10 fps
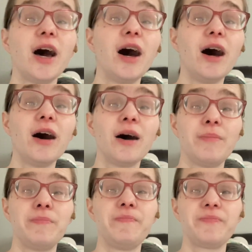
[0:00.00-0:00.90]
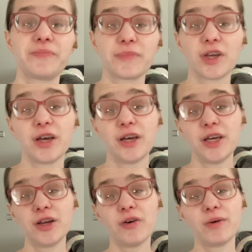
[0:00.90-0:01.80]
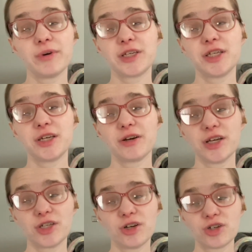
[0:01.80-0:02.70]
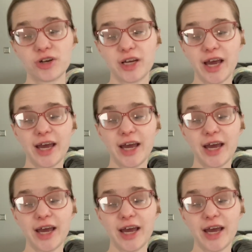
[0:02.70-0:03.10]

It was a serious surgery.